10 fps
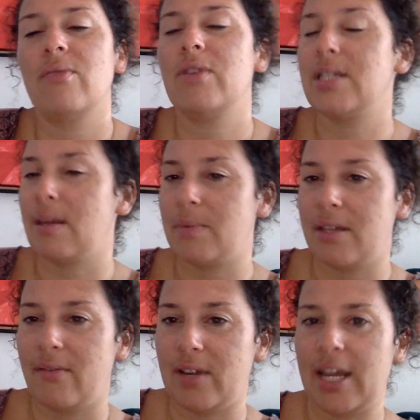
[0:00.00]
and
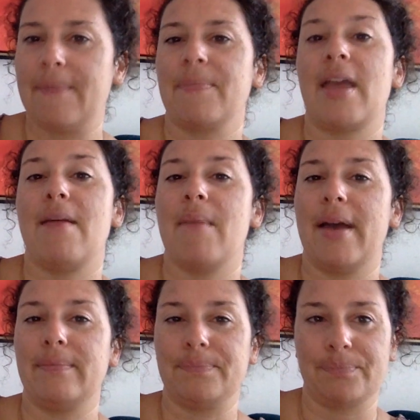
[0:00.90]
receptivity.
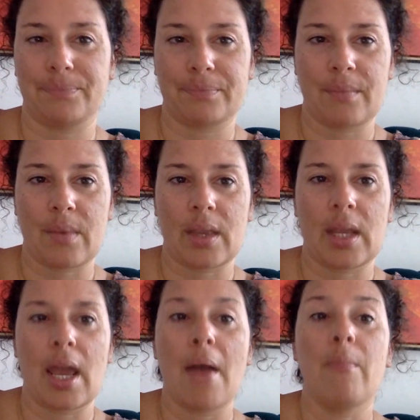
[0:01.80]
Amen.
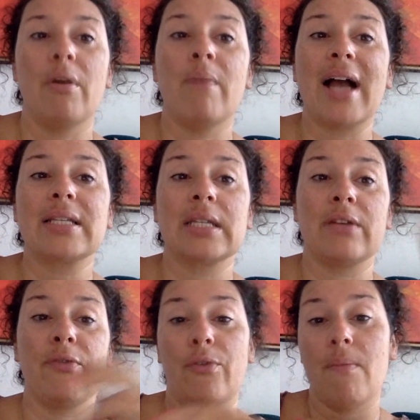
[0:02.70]
Mary
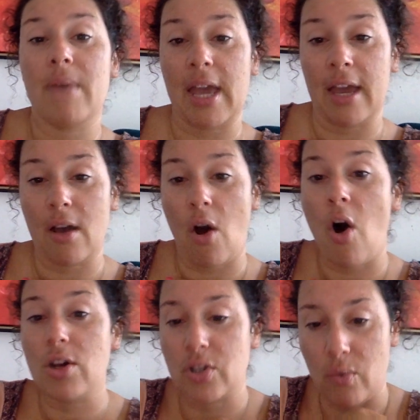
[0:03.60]
Magdalene, for me,
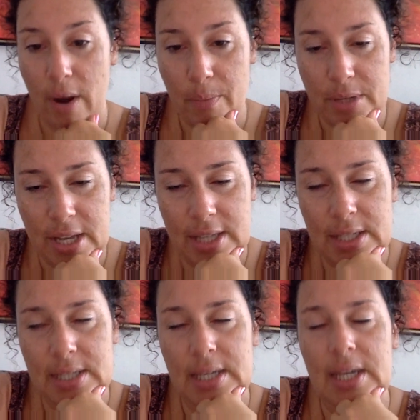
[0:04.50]
also
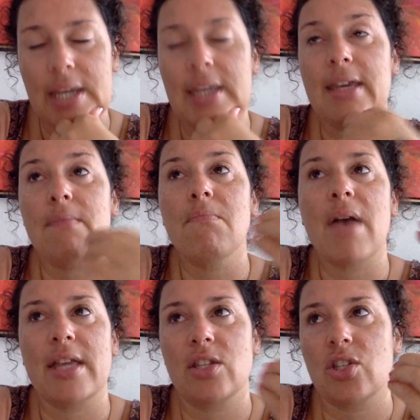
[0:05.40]
represents
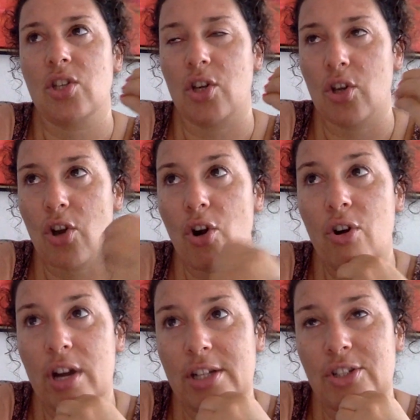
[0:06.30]
immense
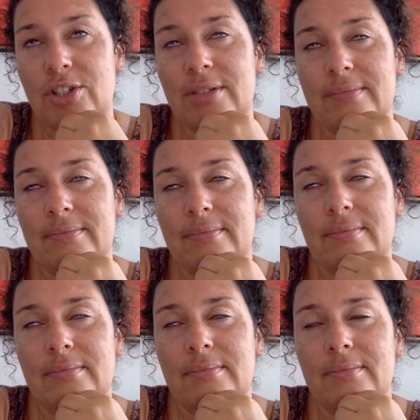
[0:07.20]
courage.
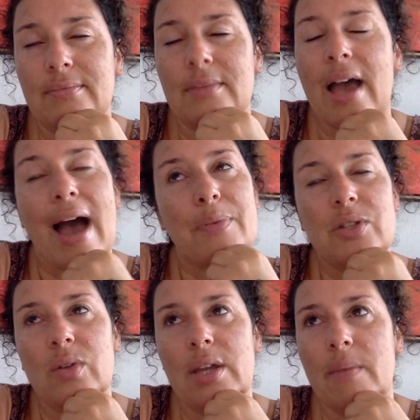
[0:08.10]

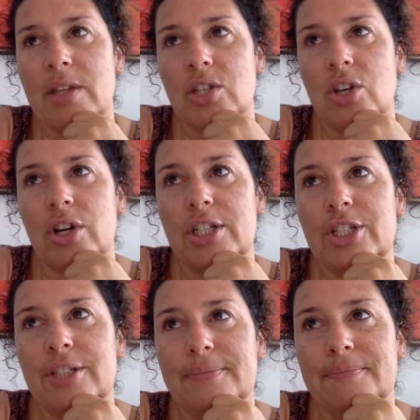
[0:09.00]
Absolutely immense courage.